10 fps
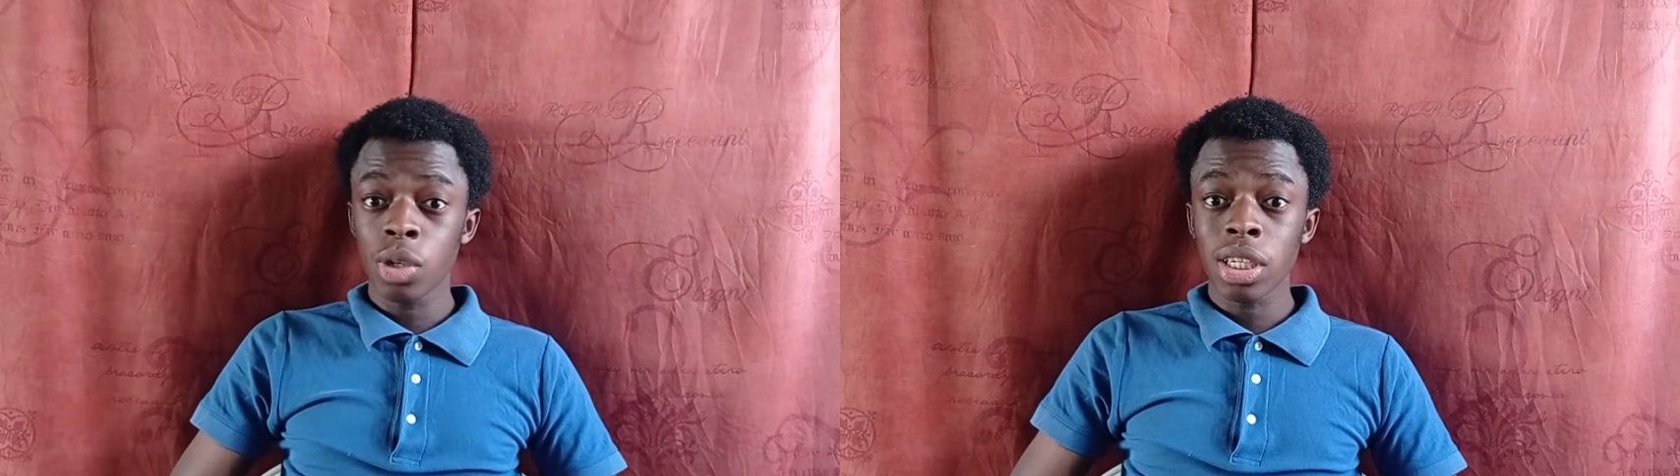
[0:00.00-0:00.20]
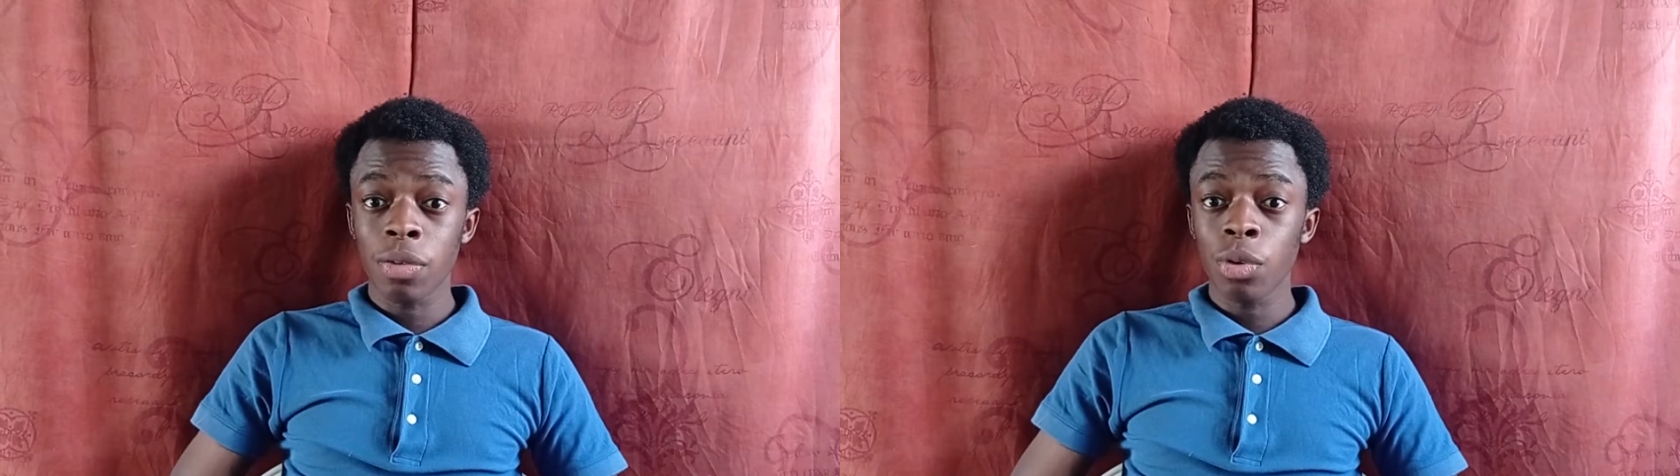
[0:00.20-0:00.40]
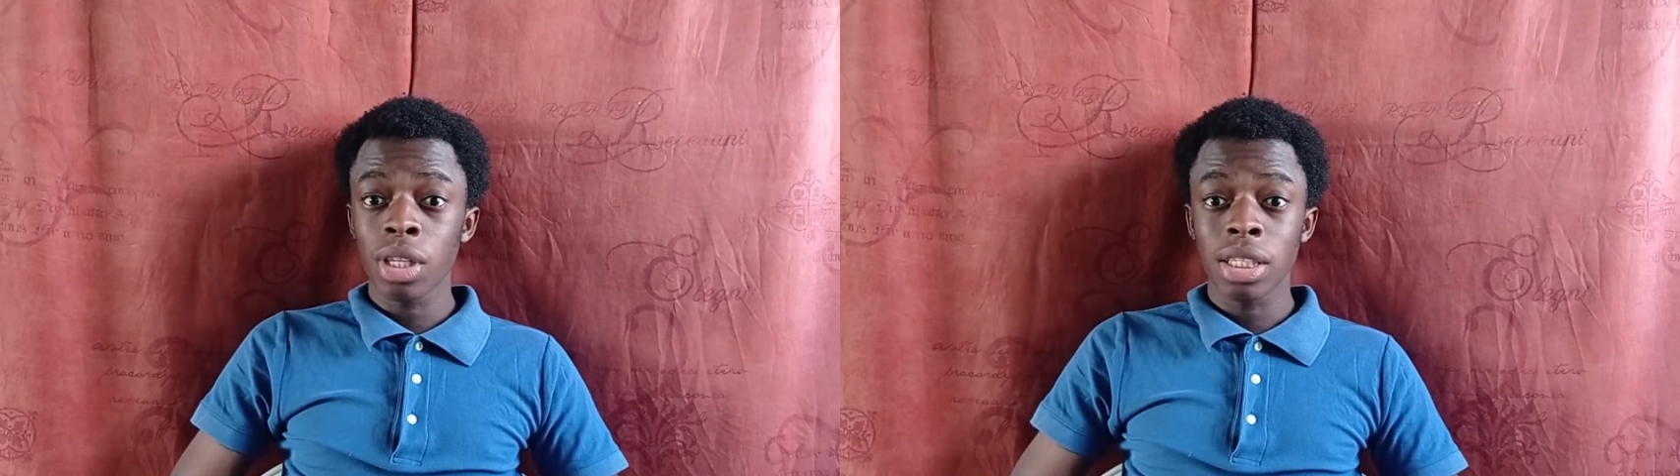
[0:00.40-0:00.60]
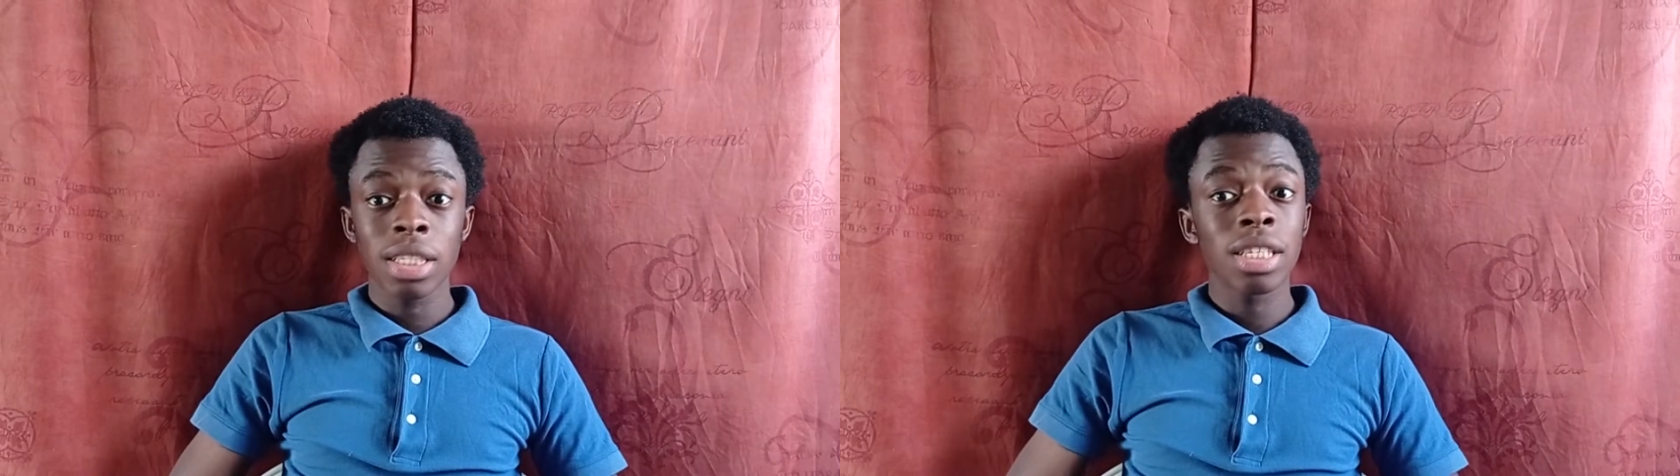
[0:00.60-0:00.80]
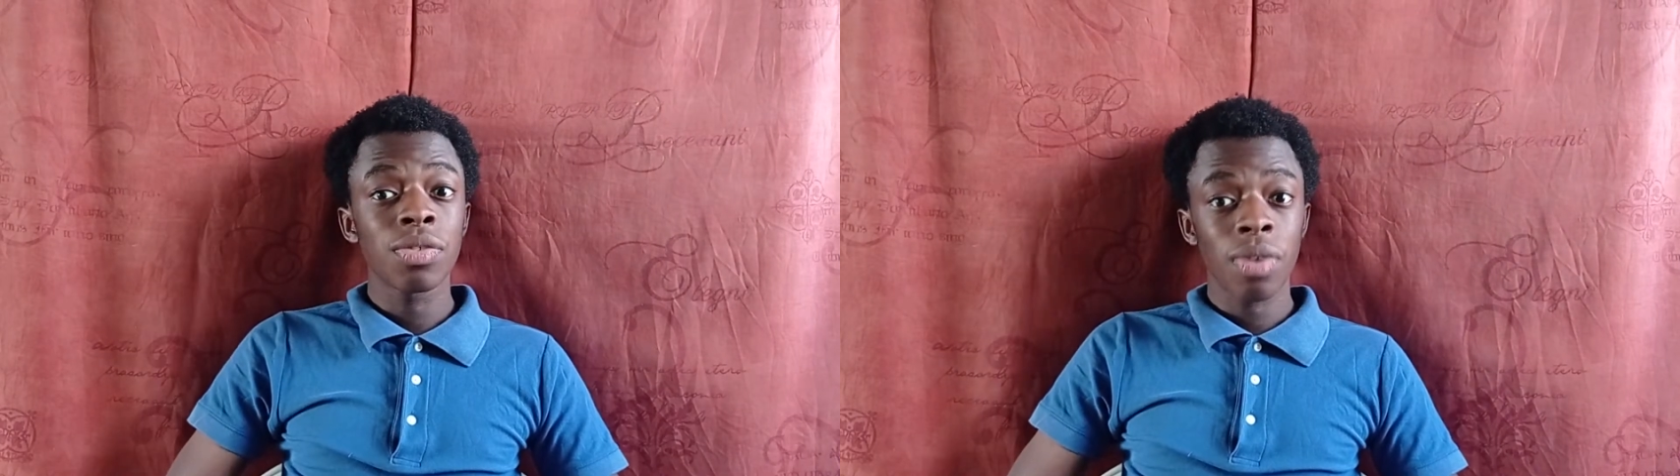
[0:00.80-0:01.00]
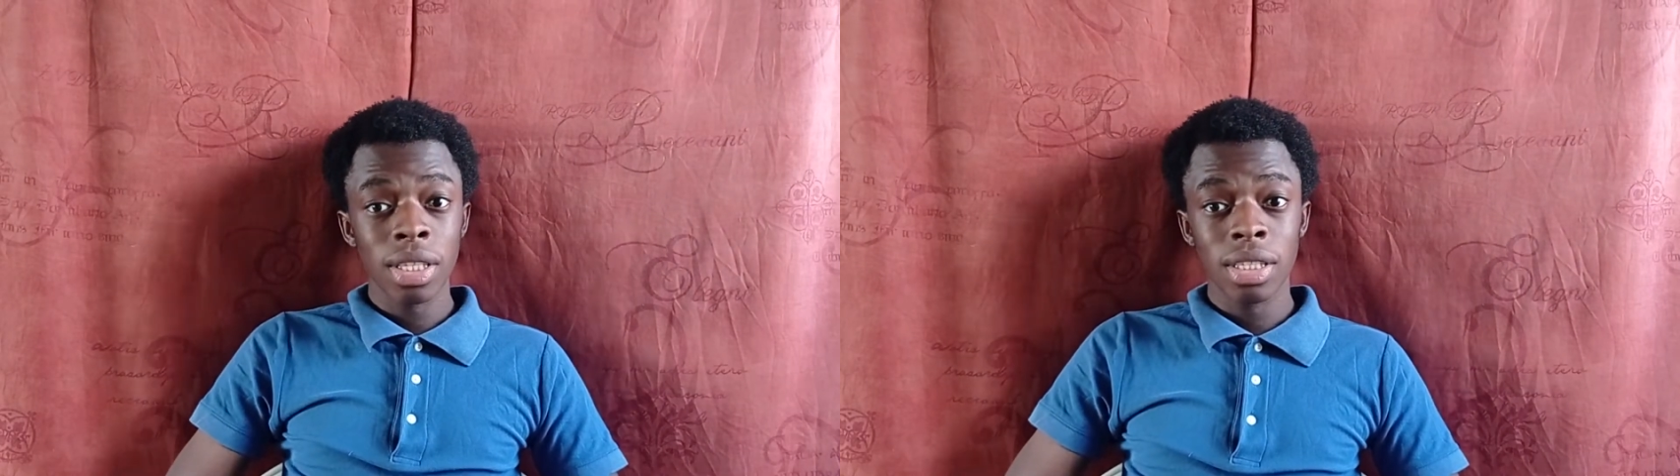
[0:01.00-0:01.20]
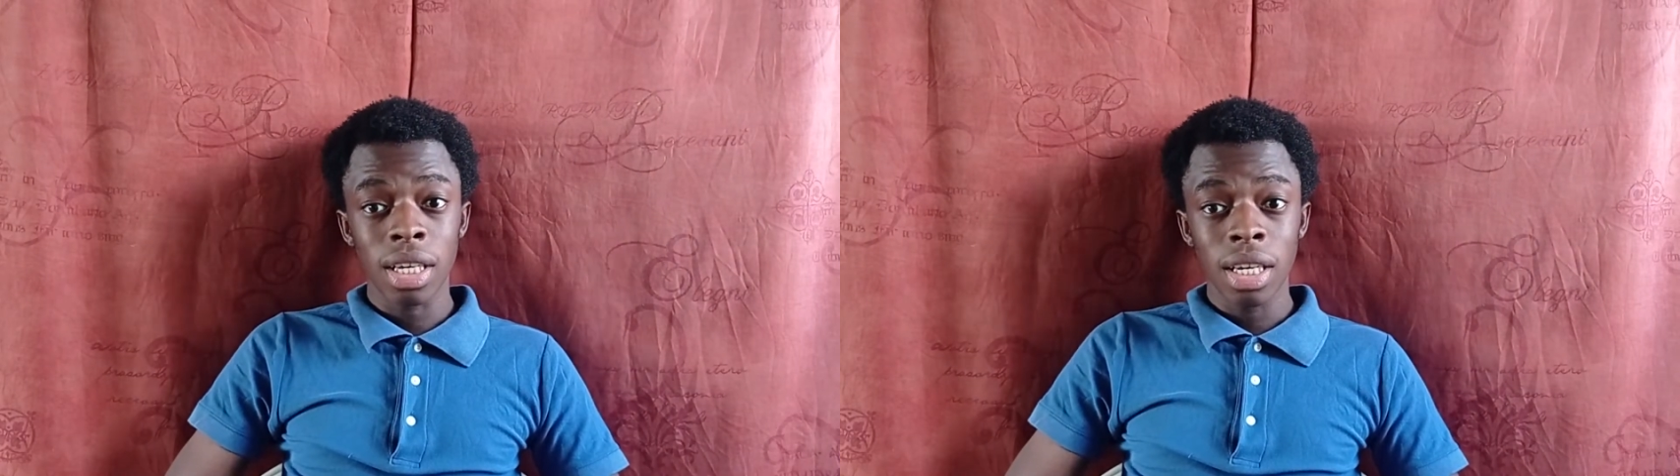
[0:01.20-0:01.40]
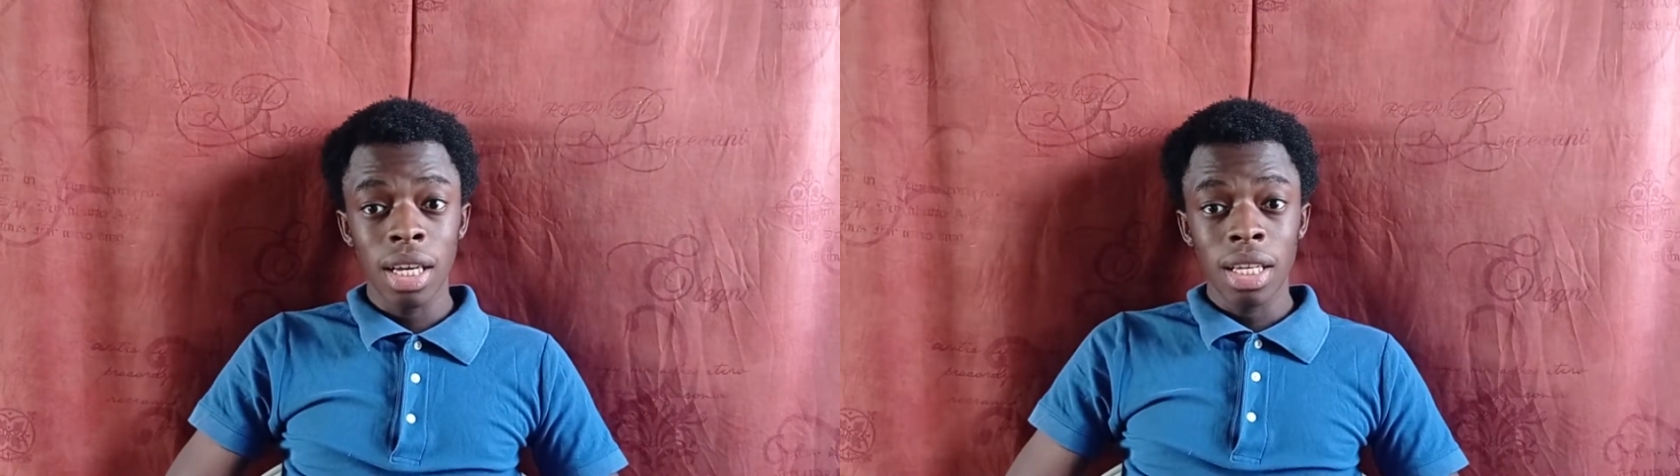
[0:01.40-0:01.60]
want a phone that charges faster,